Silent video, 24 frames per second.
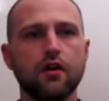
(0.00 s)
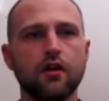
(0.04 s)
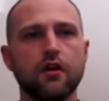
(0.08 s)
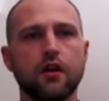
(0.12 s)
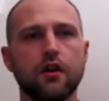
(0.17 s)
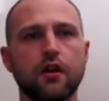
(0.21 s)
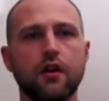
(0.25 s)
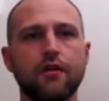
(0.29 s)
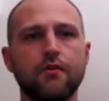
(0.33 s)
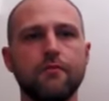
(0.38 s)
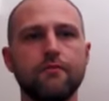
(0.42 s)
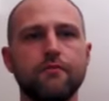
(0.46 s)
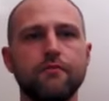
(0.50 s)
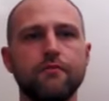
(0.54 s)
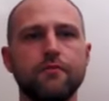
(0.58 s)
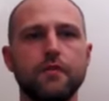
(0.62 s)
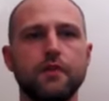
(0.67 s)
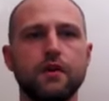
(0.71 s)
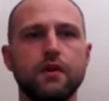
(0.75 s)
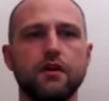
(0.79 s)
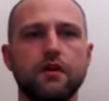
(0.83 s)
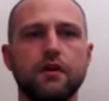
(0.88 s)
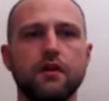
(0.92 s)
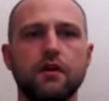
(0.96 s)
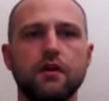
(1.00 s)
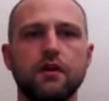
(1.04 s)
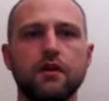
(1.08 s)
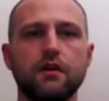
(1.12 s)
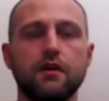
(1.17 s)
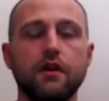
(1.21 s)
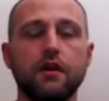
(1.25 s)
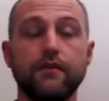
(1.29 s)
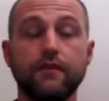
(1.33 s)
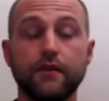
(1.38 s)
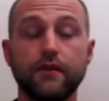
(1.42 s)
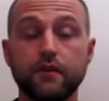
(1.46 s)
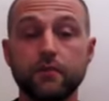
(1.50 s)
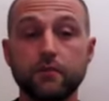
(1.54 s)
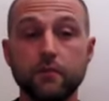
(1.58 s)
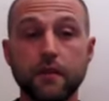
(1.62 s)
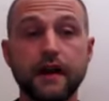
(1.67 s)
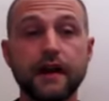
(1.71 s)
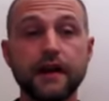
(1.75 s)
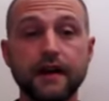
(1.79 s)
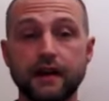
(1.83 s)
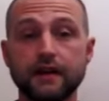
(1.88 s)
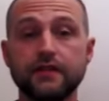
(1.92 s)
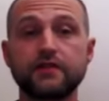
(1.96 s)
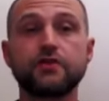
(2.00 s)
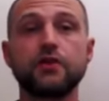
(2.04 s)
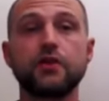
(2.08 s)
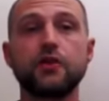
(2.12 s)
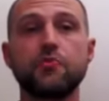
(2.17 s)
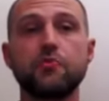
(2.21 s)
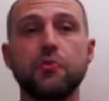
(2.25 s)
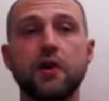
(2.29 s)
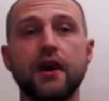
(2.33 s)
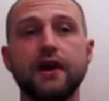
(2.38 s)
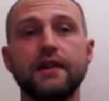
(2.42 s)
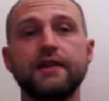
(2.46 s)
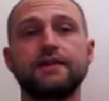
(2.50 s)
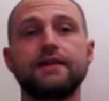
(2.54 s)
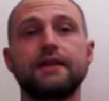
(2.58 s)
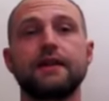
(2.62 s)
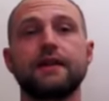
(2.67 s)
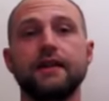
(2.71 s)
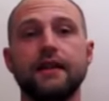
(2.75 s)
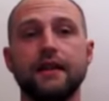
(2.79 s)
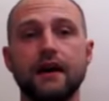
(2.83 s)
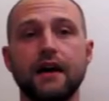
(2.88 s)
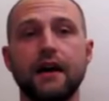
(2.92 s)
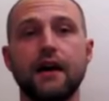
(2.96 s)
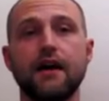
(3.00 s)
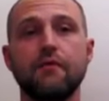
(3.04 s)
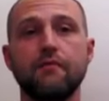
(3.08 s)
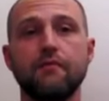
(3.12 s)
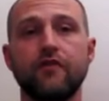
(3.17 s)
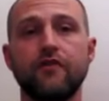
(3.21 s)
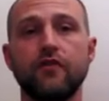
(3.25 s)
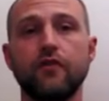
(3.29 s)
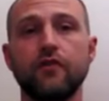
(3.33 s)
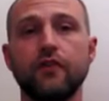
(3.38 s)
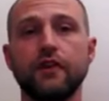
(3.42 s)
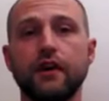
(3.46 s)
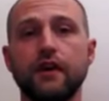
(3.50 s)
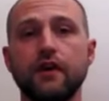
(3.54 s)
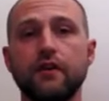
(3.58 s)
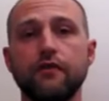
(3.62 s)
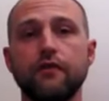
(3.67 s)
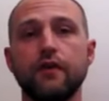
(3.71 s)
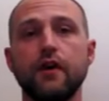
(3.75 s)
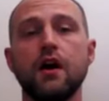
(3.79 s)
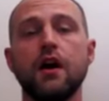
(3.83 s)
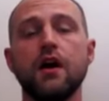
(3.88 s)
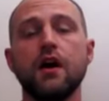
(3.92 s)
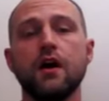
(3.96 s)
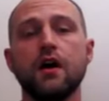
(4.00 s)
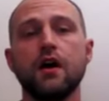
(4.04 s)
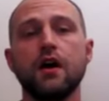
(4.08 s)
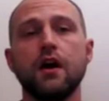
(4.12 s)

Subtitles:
if it's me, it's 2 pints and then I'm falling over.